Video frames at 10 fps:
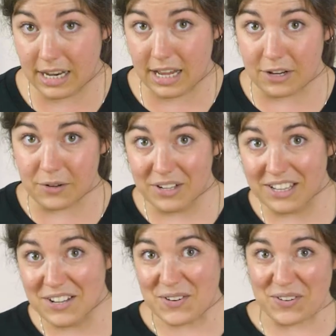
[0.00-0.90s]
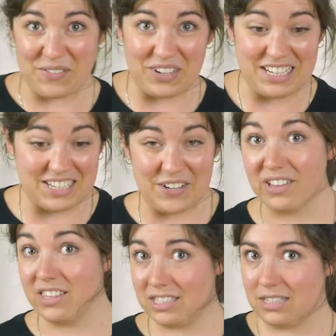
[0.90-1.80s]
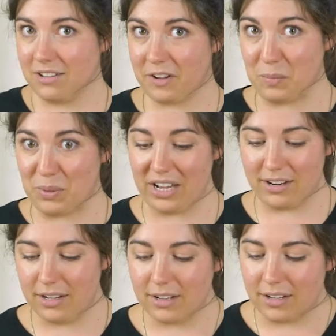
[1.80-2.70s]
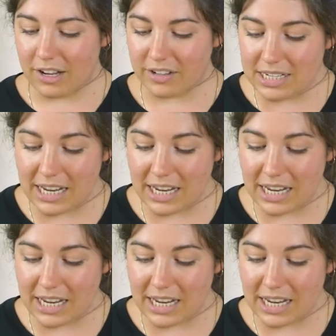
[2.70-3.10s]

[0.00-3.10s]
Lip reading: now, what I'm going to do, and this is the fun part, I'm going